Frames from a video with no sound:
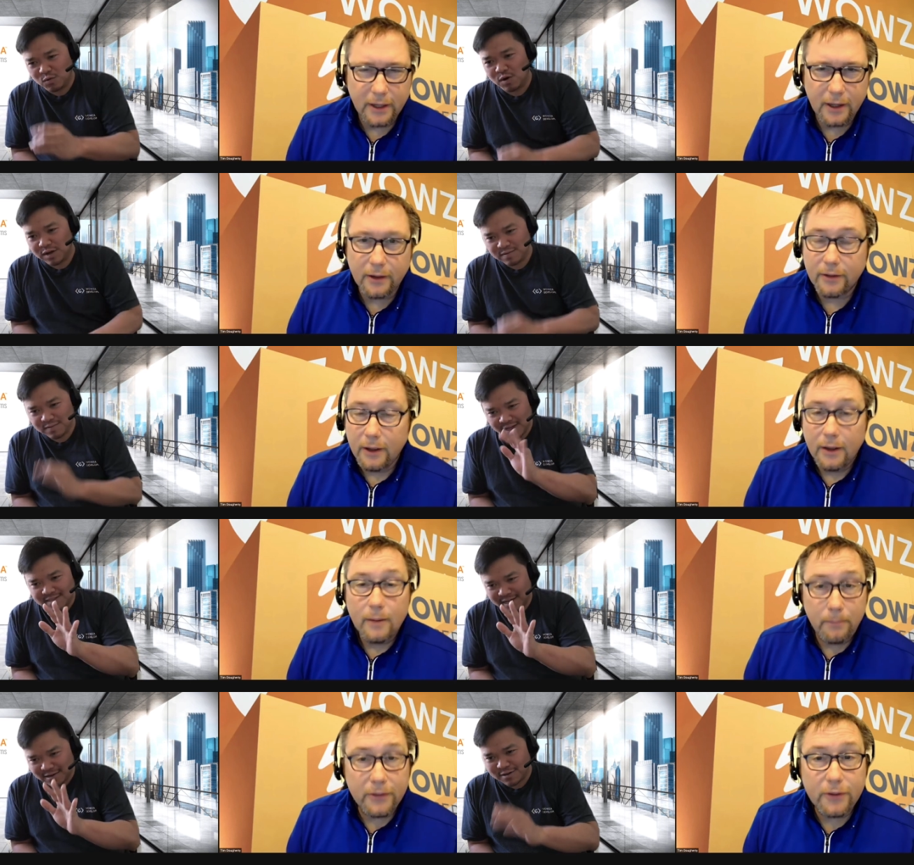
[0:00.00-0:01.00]
Speaker 1: one. That's
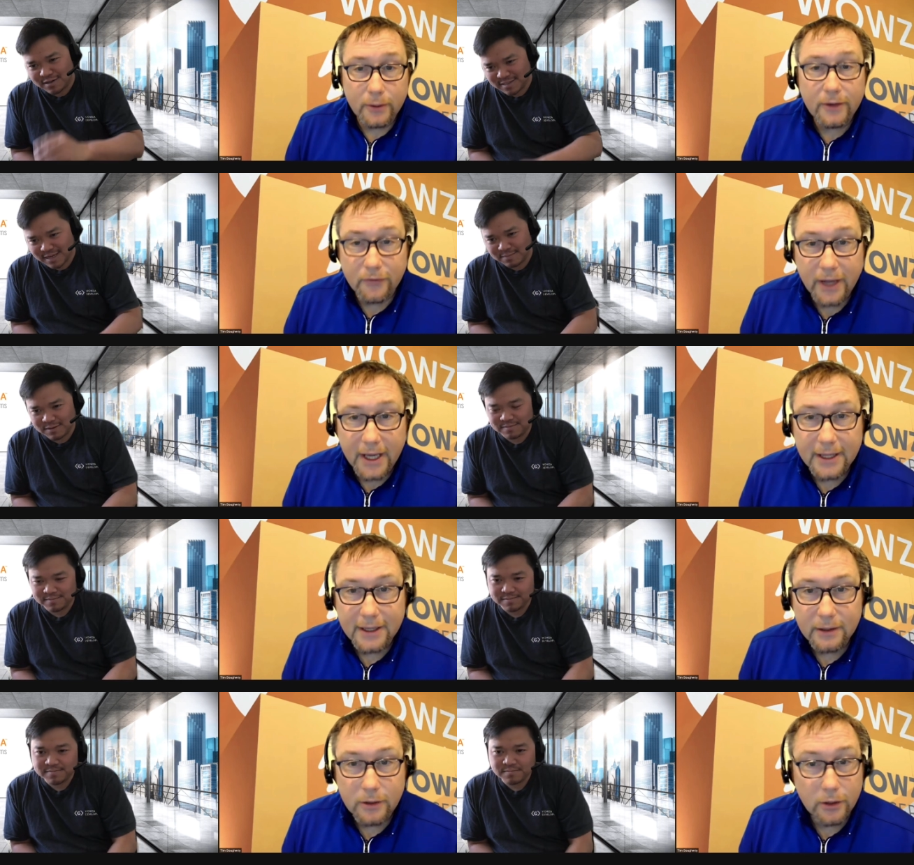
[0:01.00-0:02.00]
not a but good. There example. is
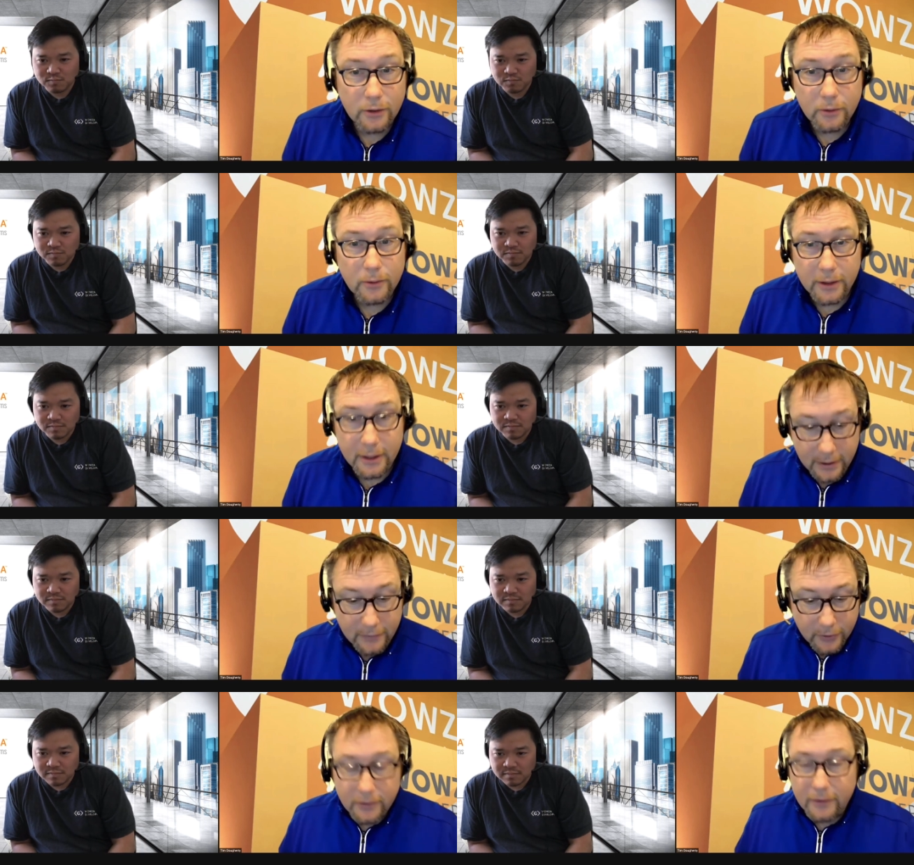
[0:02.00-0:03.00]
scaling. No, no, no. It
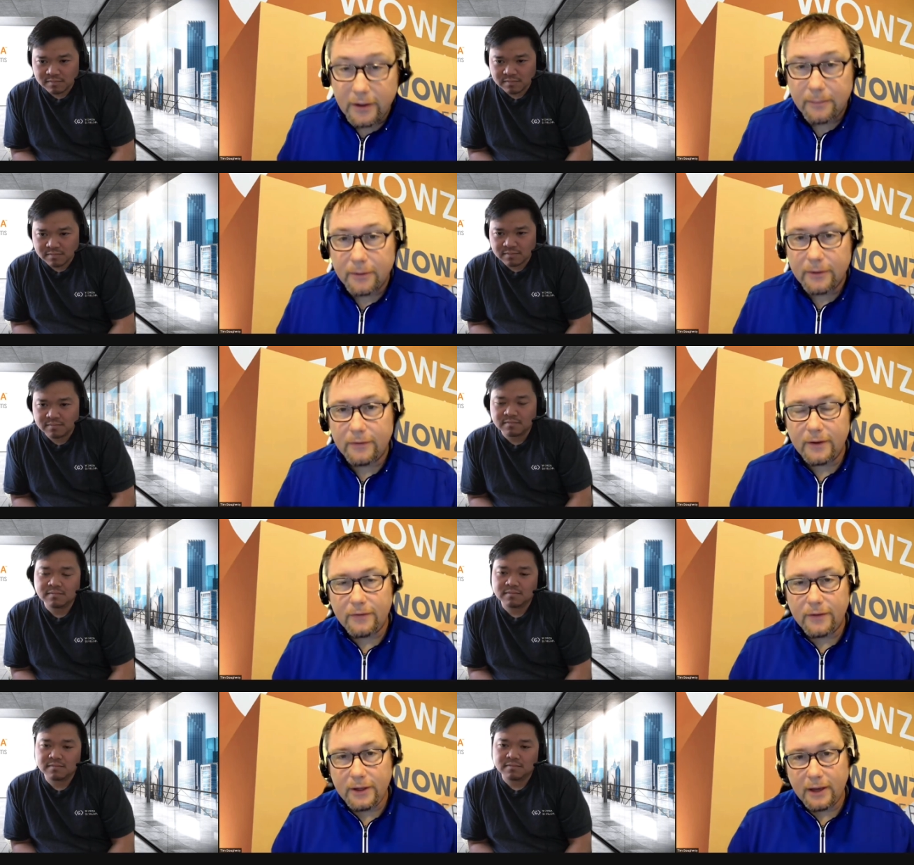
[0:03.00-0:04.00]
is a good example in the
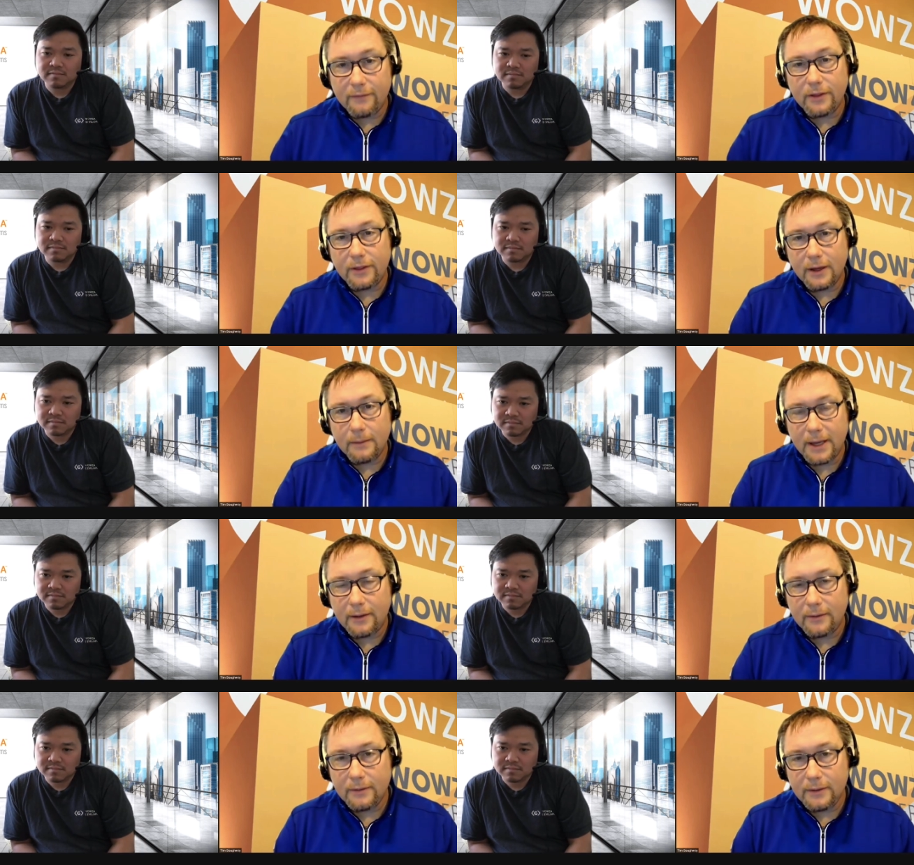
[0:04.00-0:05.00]
sense that you have to think
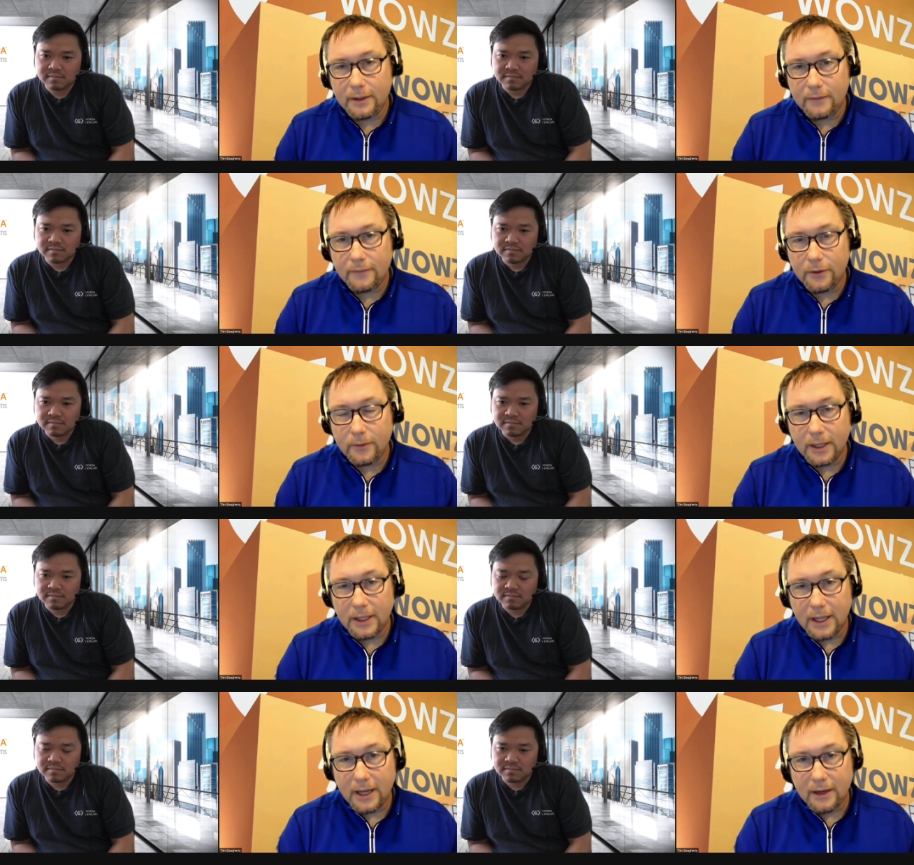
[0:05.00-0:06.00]
about. You know, if you're doing a
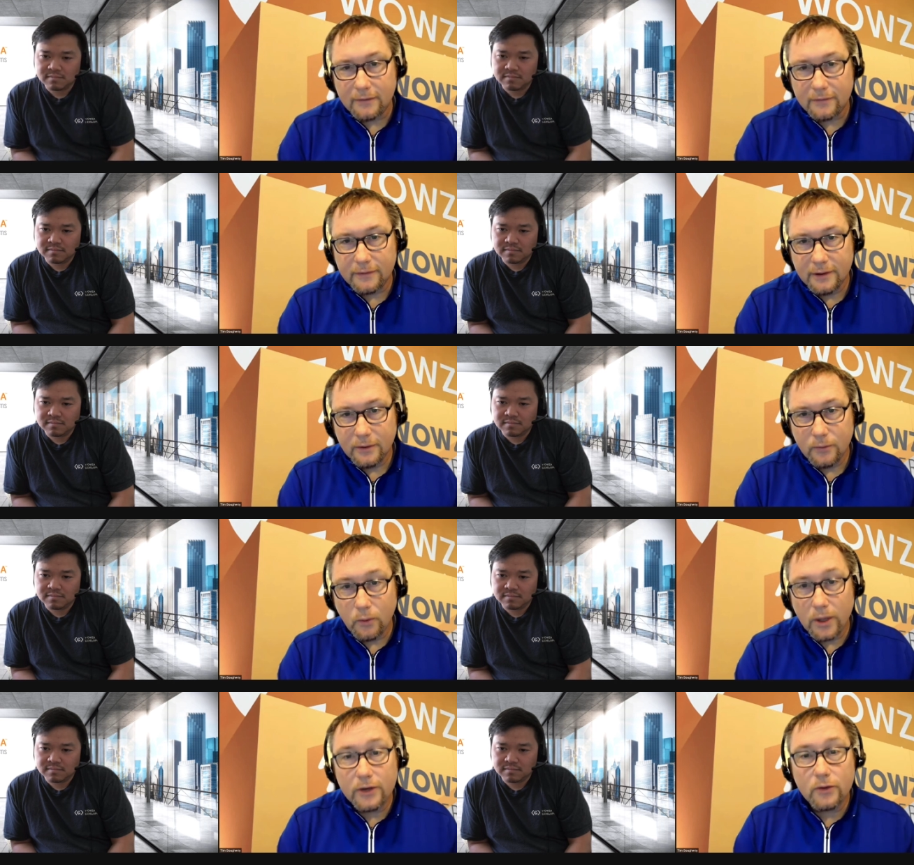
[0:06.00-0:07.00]
lot of
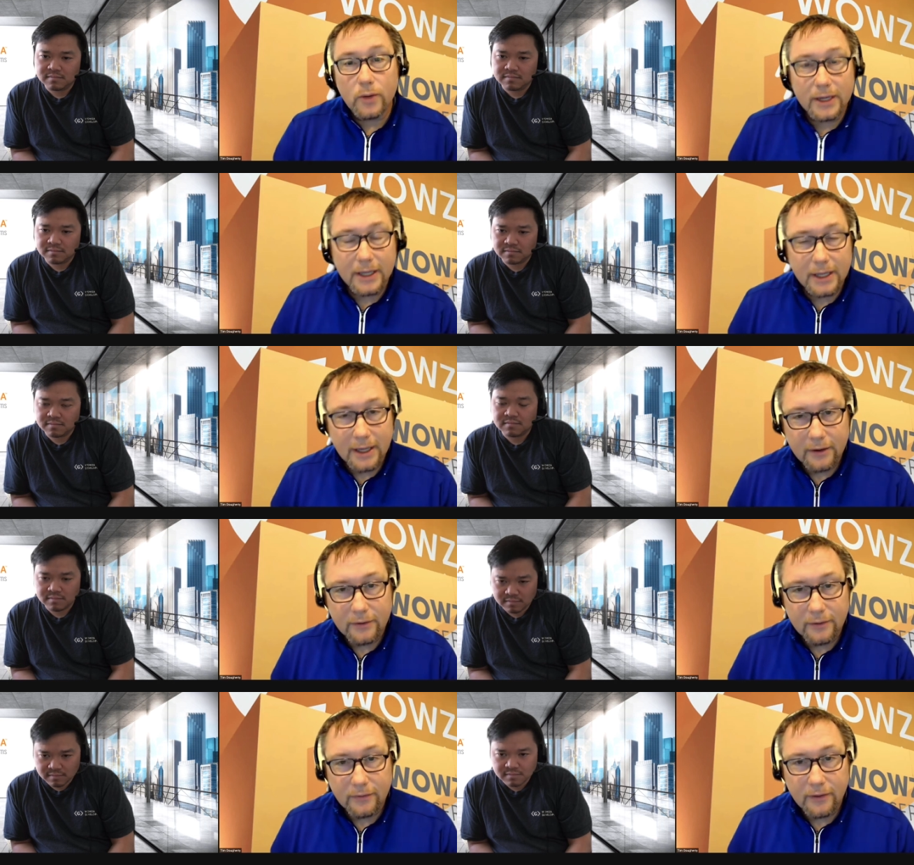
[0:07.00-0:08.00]
one to one
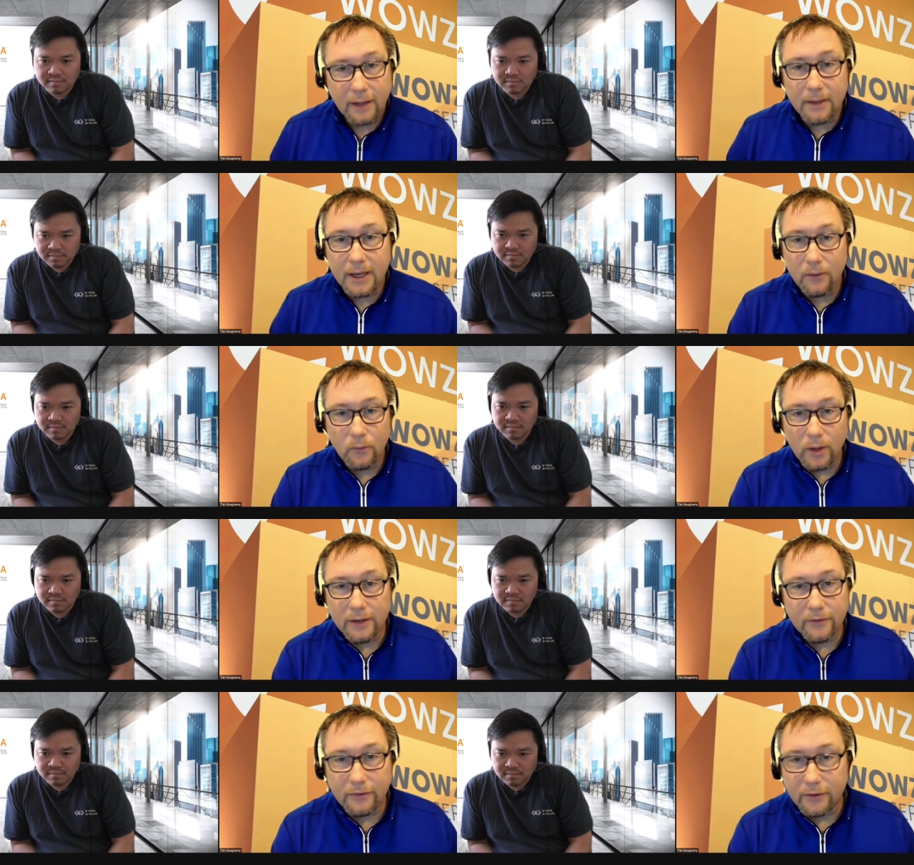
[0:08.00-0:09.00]
connections, how many
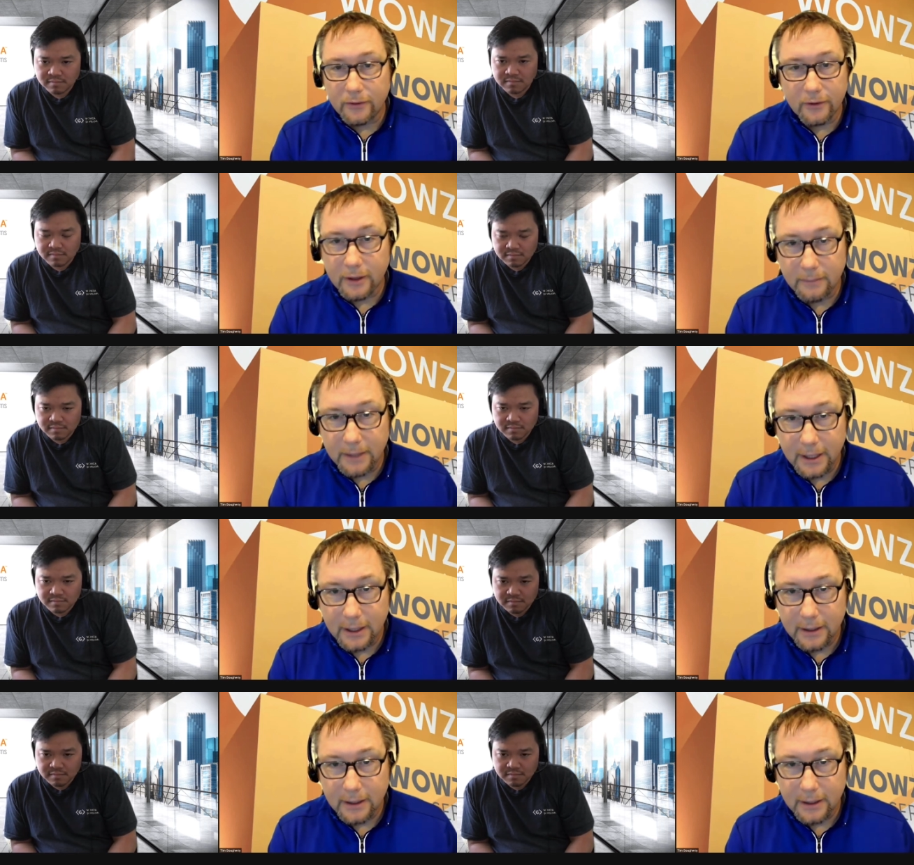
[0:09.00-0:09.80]
ones are there going to be?